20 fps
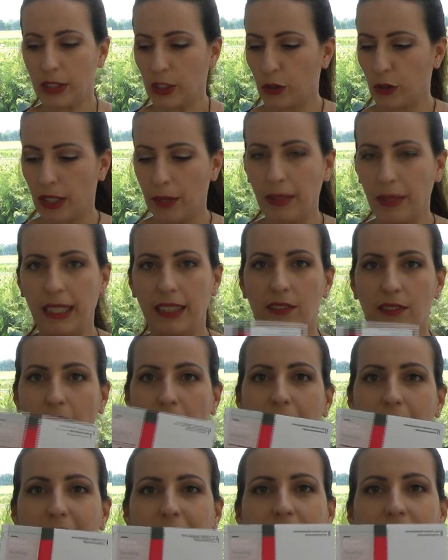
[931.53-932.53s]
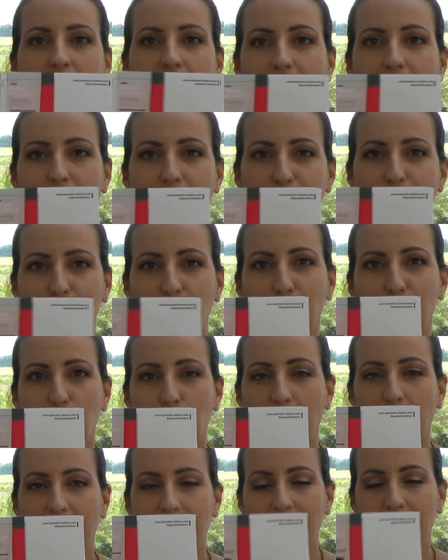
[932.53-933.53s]
what should I make, and finally I got
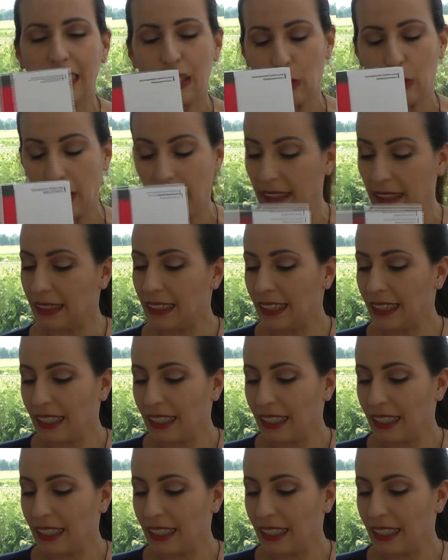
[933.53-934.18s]
to make this one.